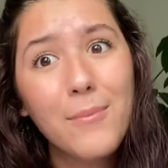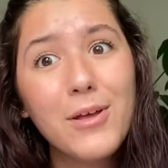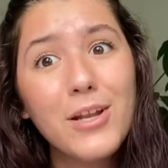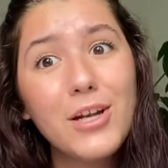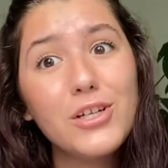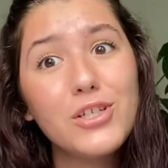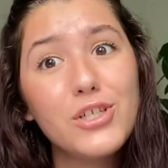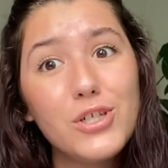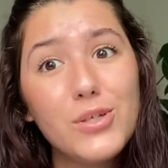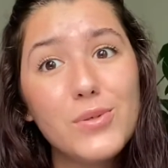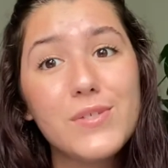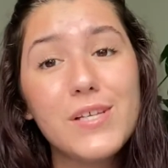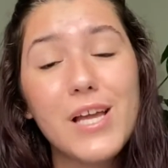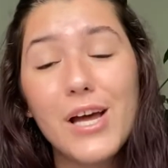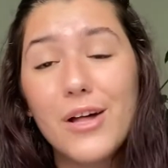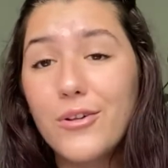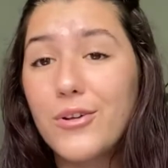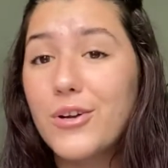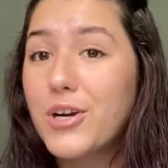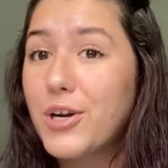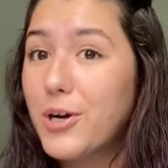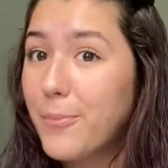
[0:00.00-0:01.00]
gonna choose
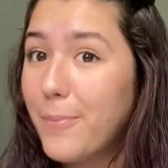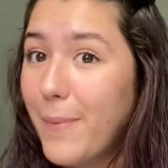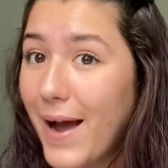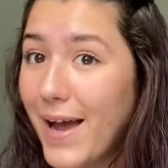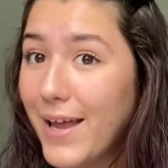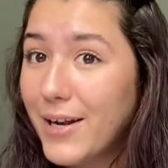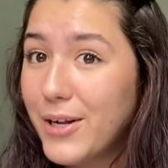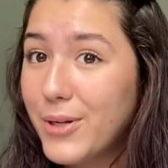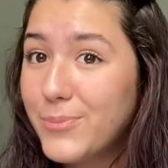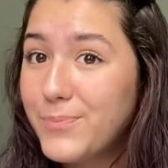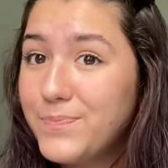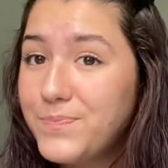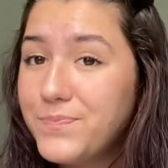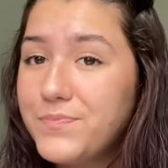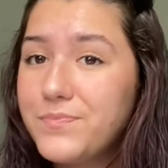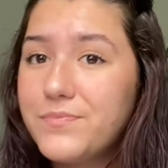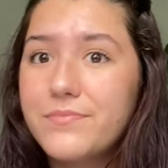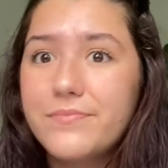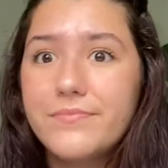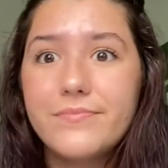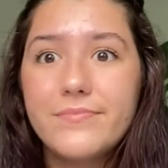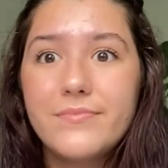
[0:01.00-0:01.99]
Hillary or Biden.
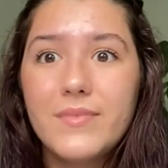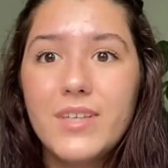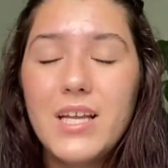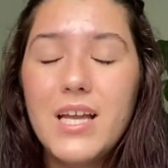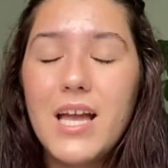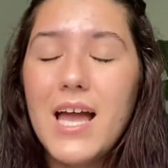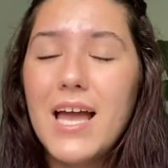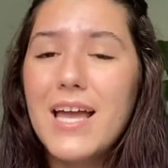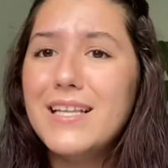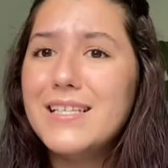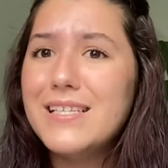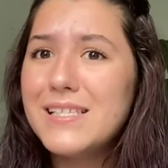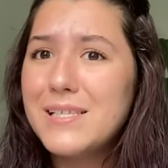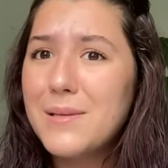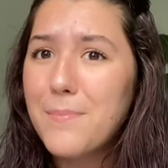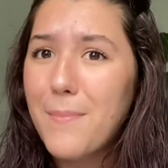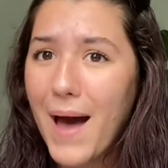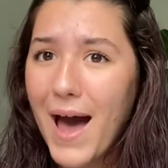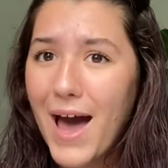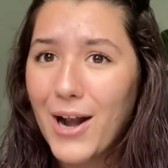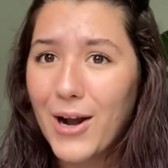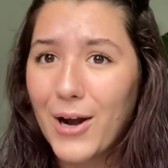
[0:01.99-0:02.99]
It doesn't
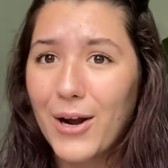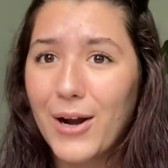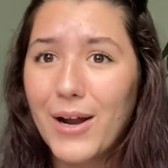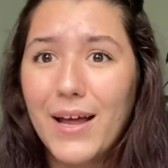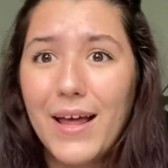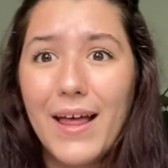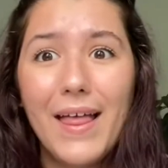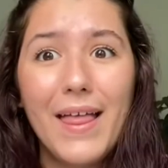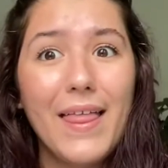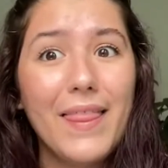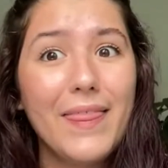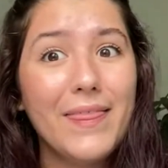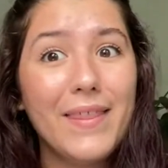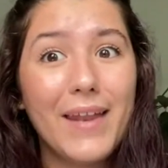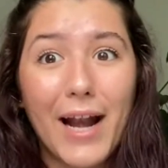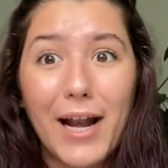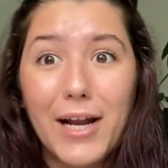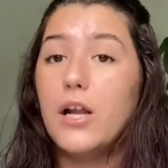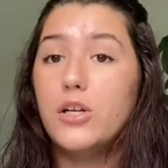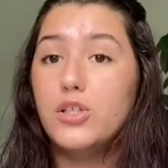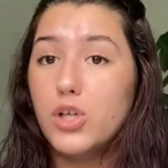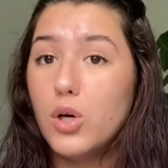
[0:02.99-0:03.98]
matter that
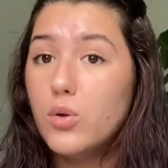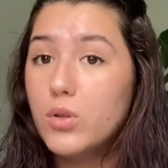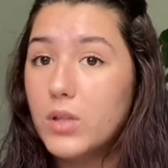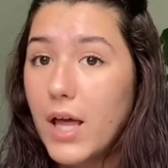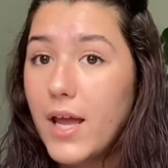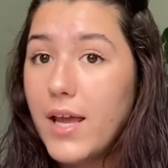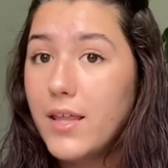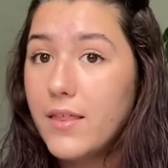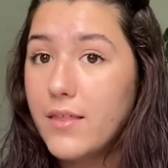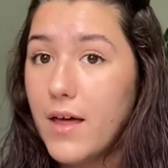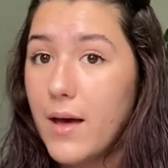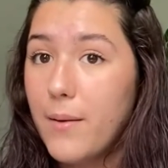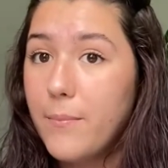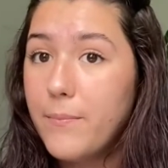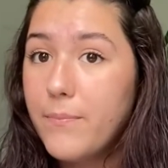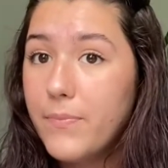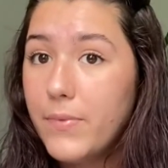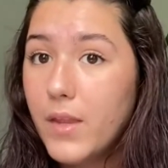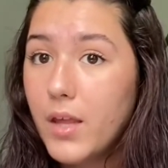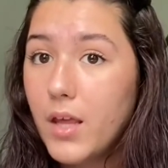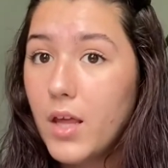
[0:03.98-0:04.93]
I don't like them.